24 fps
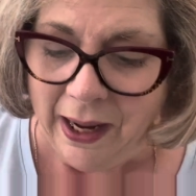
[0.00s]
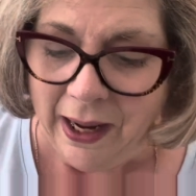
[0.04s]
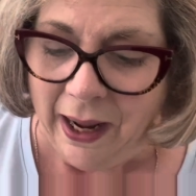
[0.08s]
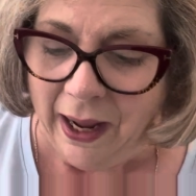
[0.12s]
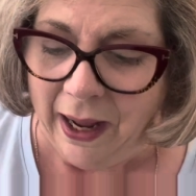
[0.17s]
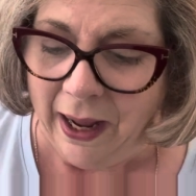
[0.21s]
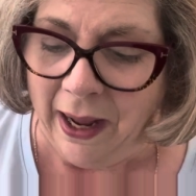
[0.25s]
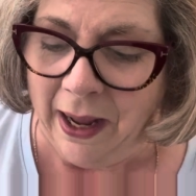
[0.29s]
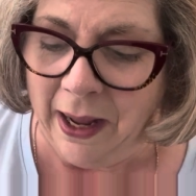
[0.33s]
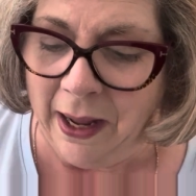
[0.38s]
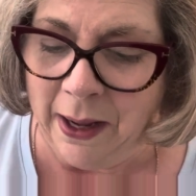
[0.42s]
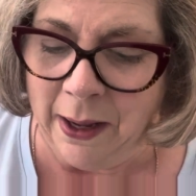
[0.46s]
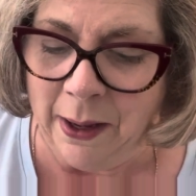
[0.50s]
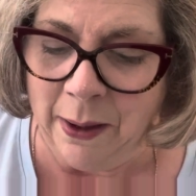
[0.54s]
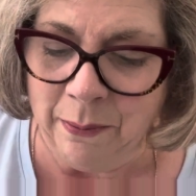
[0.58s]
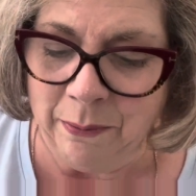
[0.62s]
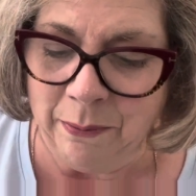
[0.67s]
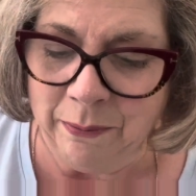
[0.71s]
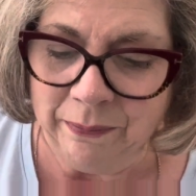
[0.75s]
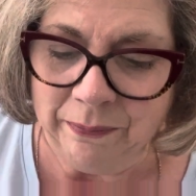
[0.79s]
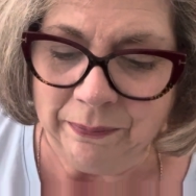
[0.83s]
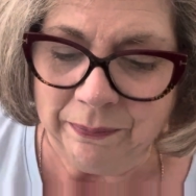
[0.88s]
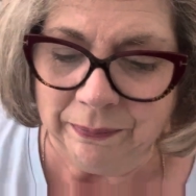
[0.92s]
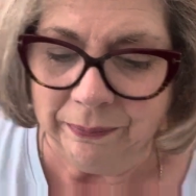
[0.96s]

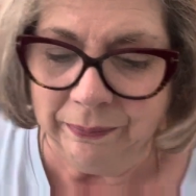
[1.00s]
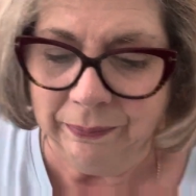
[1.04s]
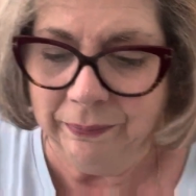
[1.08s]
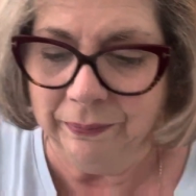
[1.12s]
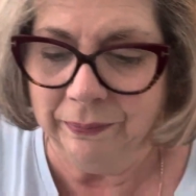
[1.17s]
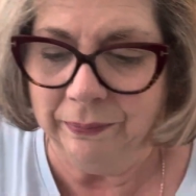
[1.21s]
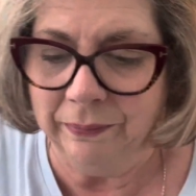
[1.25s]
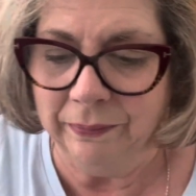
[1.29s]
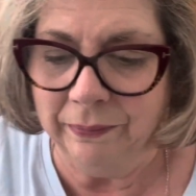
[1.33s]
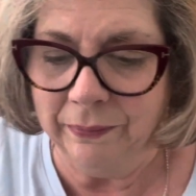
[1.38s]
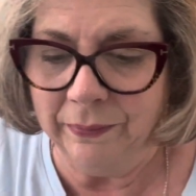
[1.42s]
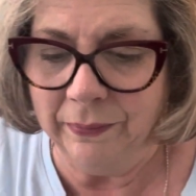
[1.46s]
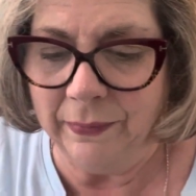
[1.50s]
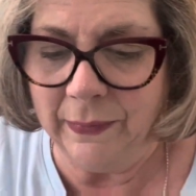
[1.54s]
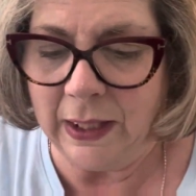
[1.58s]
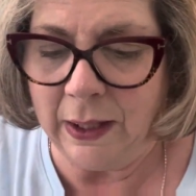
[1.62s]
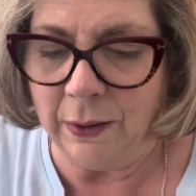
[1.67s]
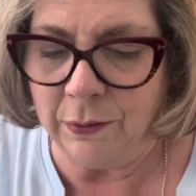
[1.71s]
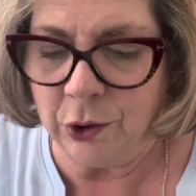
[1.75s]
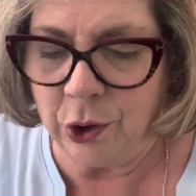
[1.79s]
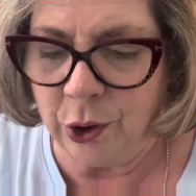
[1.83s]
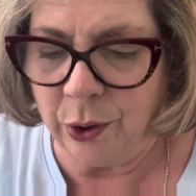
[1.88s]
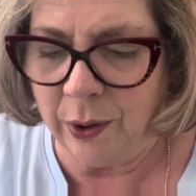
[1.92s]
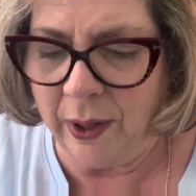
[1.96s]
I
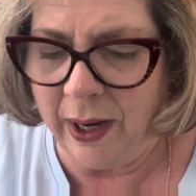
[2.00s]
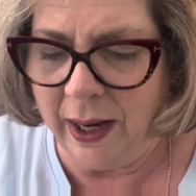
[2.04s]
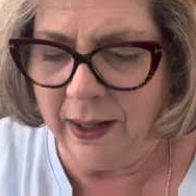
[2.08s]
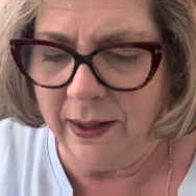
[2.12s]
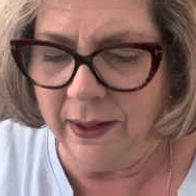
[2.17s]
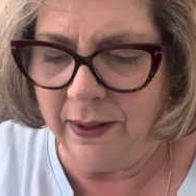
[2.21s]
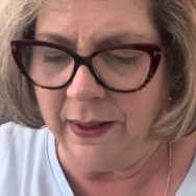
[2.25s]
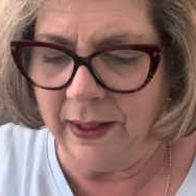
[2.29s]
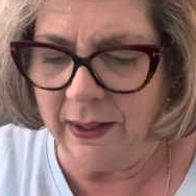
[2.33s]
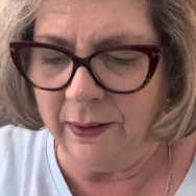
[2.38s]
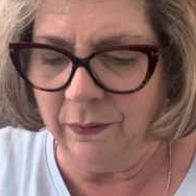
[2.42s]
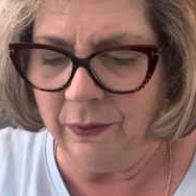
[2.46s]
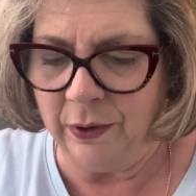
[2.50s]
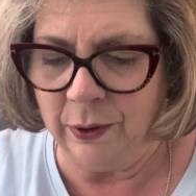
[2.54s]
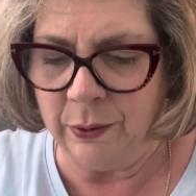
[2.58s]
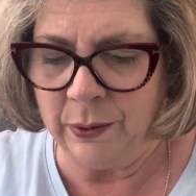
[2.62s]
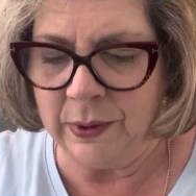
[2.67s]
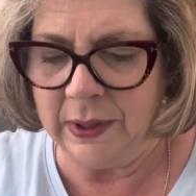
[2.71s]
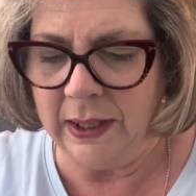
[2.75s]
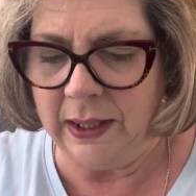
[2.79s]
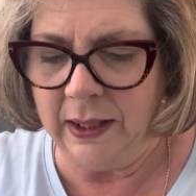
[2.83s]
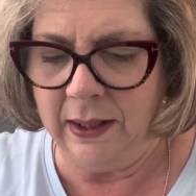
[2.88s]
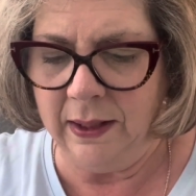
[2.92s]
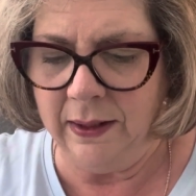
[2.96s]
was trying to think if there
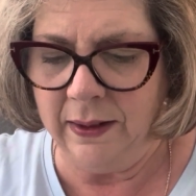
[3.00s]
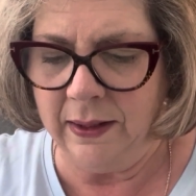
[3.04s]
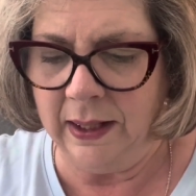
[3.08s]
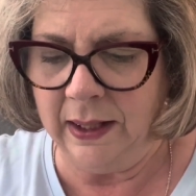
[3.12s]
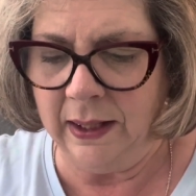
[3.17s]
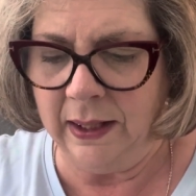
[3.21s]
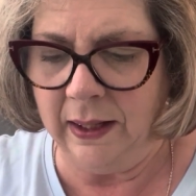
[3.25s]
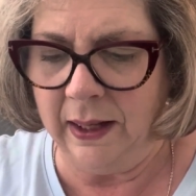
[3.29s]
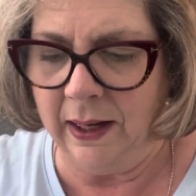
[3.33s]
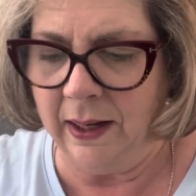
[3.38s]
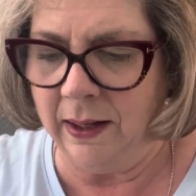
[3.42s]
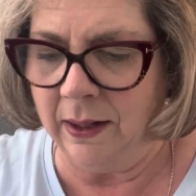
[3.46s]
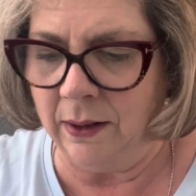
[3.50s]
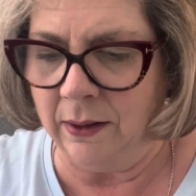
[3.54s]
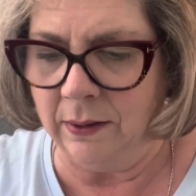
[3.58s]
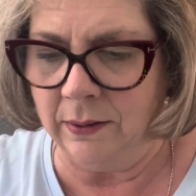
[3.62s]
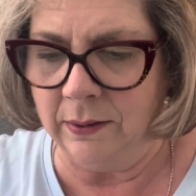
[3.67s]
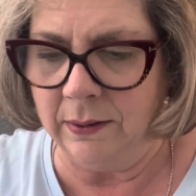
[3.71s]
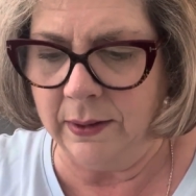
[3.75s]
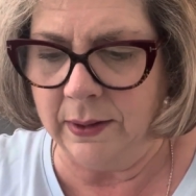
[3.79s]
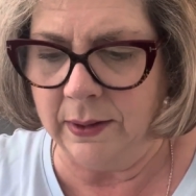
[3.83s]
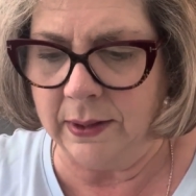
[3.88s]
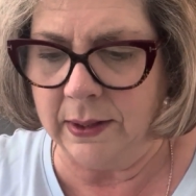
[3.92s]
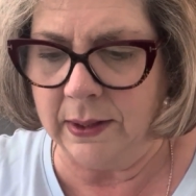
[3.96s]
was anything
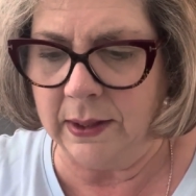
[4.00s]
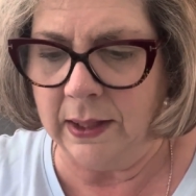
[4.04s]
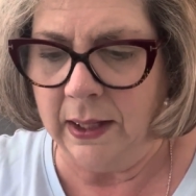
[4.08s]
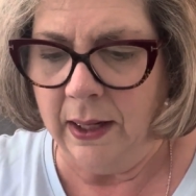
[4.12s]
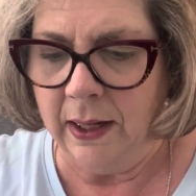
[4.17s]
else.